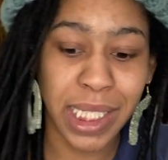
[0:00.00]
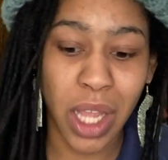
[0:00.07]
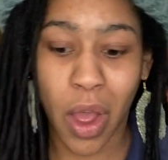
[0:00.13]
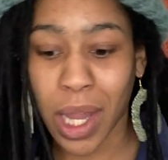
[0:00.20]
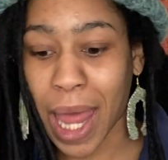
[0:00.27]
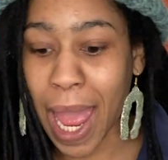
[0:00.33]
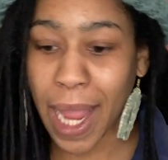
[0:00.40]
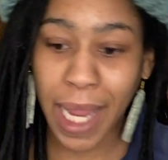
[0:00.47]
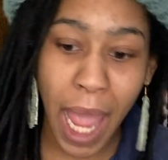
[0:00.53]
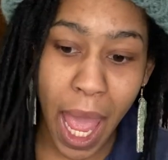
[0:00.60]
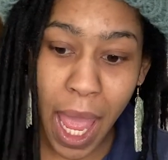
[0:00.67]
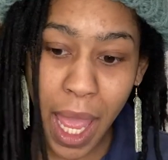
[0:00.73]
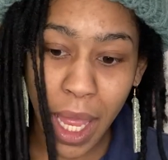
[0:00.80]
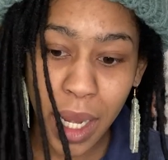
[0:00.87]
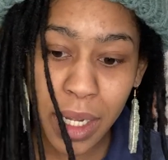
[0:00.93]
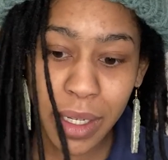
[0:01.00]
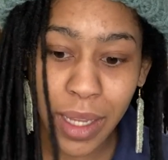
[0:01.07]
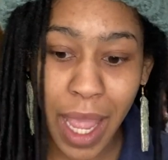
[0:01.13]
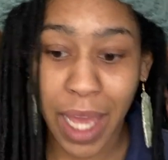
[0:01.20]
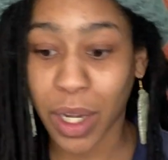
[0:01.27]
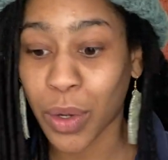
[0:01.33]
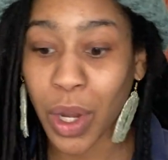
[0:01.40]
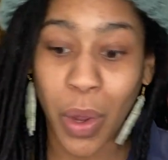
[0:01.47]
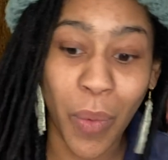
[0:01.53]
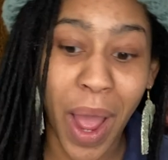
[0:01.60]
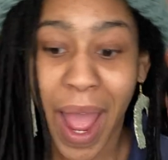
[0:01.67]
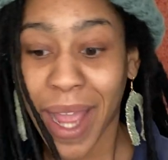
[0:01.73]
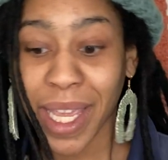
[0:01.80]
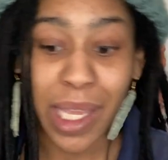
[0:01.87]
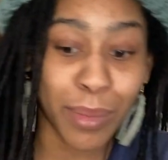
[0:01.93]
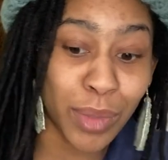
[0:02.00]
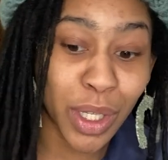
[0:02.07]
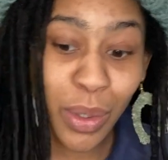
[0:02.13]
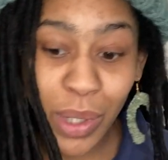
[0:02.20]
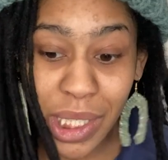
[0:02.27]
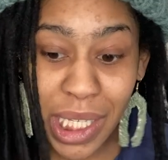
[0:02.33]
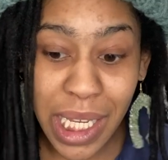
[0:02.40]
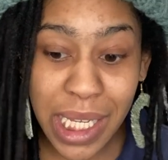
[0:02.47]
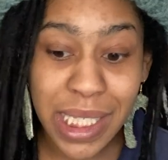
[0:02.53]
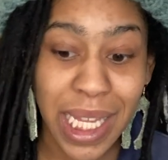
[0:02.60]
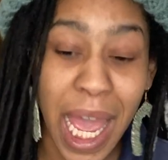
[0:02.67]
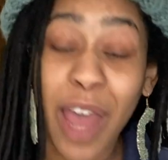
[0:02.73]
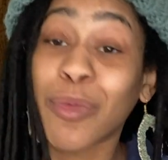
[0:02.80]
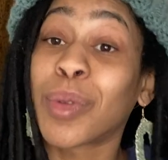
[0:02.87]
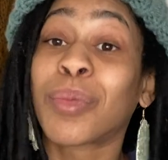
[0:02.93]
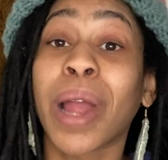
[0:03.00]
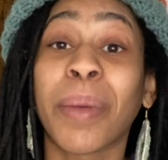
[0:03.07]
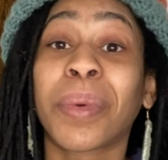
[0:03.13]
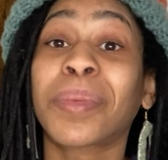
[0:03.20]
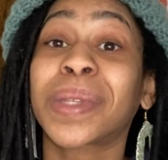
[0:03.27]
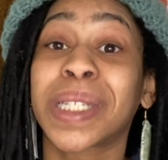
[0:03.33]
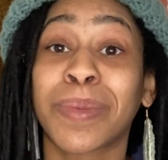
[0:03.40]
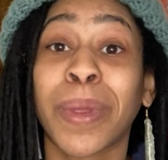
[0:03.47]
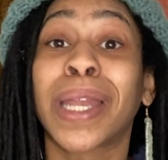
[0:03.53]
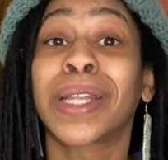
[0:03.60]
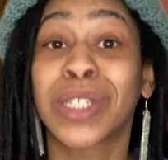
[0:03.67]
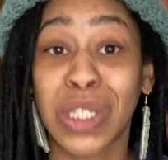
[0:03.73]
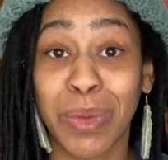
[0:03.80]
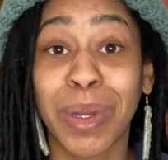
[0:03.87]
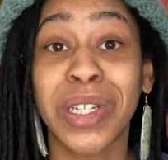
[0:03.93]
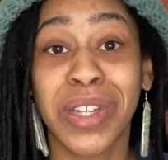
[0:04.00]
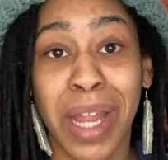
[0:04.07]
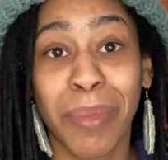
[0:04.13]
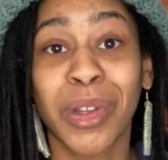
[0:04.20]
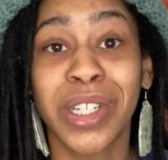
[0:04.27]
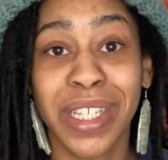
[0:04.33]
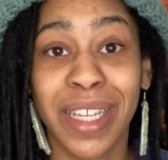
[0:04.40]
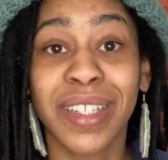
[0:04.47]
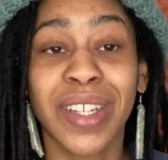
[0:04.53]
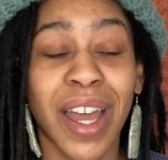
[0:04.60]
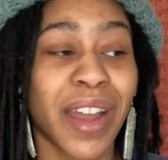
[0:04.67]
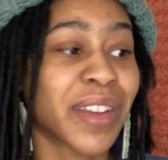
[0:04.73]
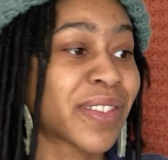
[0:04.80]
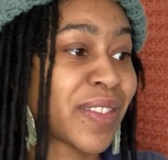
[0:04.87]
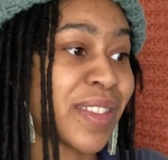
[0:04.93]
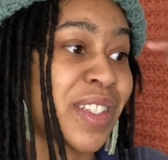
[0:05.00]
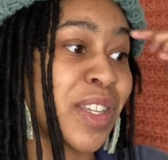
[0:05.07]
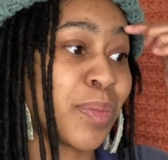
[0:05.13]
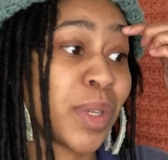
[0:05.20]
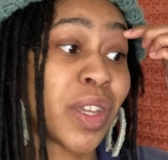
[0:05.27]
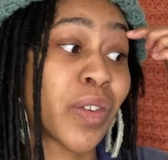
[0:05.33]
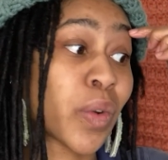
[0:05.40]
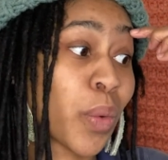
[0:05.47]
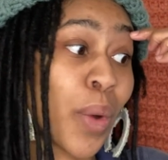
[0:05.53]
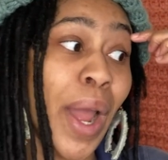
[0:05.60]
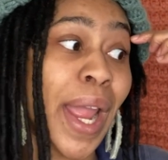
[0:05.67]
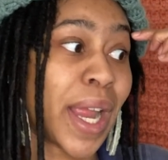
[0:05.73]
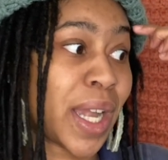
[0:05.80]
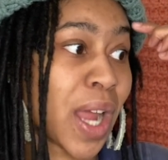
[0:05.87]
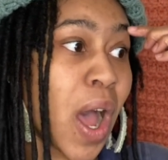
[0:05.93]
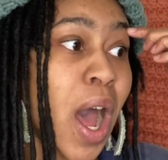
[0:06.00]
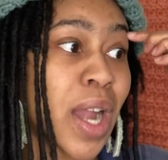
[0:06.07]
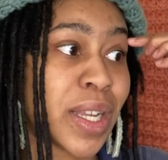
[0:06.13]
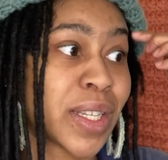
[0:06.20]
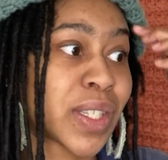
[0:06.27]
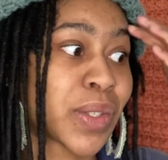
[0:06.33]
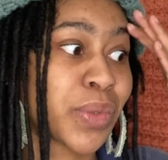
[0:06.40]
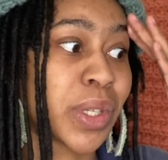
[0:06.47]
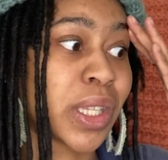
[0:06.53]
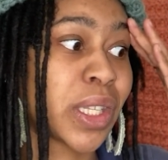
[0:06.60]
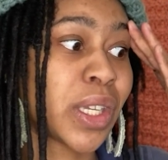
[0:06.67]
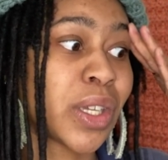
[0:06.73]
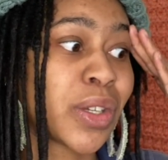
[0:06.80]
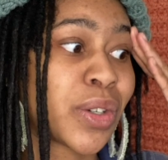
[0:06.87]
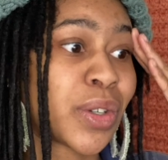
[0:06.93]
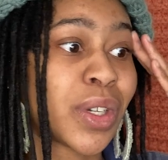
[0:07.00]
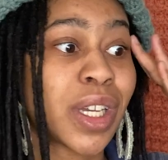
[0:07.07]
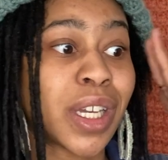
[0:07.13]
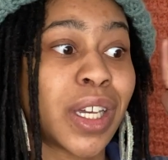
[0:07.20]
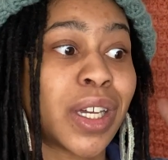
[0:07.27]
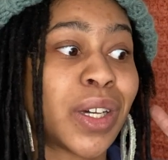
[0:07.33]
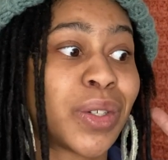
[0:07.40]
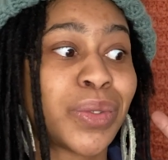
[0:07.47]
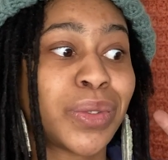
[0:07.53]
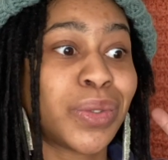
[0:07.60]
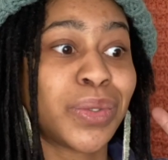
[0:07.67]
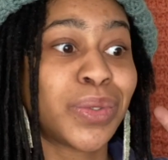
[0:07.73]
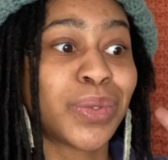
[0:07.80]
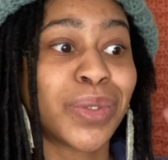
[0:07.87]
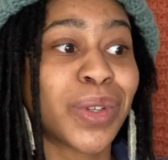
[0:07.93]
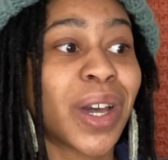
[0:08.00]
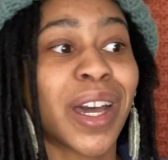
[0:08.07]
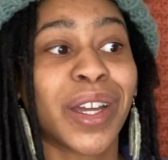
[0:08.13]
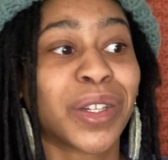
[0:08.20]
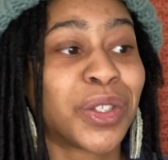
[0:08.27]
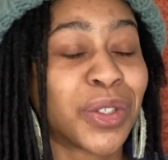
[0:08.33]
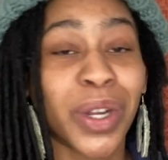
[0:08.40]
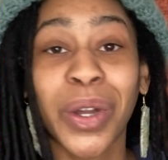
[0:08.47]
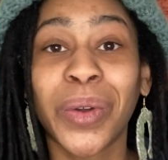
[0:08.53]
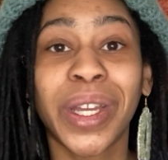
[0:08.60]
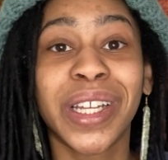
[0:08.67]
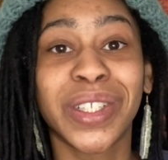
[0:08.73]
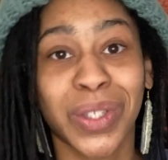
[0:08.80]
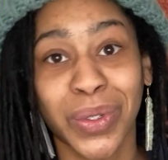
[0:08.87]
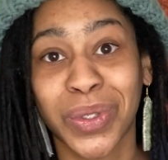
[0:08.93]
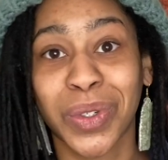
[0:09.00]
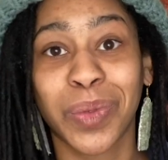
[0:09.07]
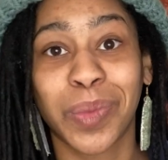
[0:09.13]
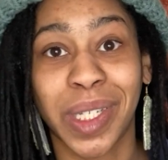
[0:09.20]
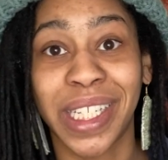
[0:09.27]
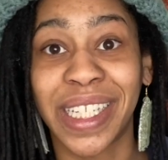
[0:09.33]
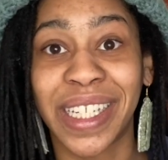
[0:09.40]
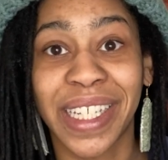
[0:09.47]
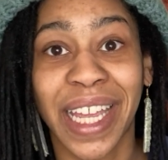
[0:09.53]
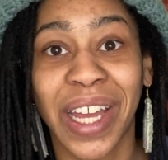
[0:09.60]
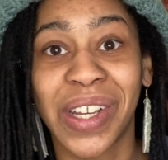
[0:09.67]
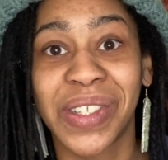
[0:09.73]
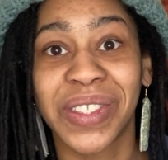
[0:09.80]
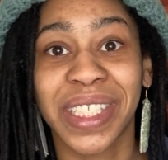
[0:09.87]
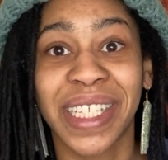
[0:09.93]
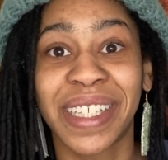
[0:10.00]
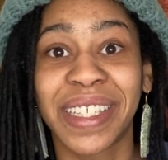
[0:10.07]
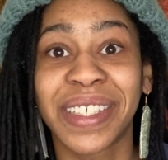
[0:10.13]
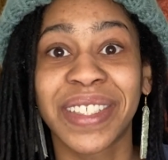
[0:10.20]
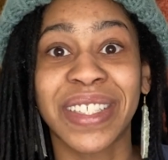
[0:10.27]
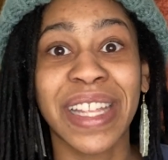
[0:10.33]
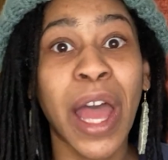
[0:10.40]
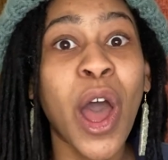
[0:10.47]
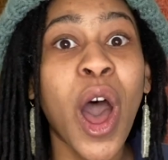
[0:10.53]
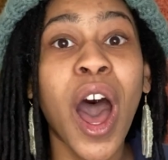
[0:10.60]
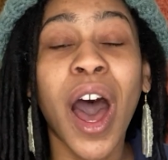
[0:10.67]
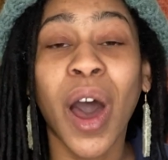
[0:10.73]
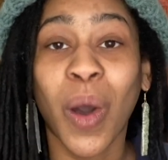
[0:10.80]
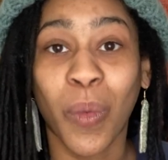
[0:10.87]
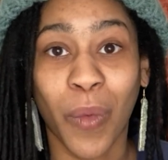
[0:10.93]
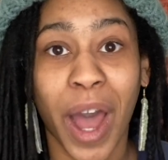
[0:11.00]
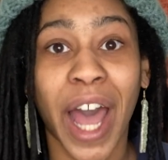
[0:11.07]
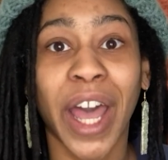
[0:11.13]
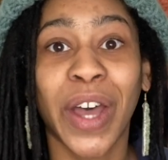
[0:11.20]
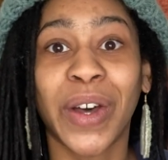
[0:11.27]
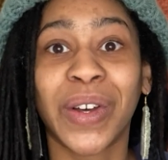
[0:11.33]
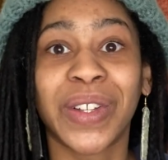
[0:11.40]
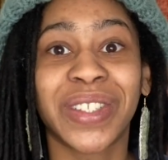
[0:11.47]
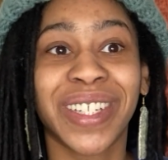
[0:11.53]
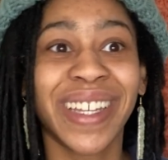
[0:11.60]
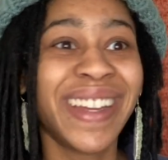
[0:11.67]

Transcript: all I got. I don't know why I keep doing this. I've been probably spending too much time on TikTok, to be quite honest with you. Growing social media accounts is a wild,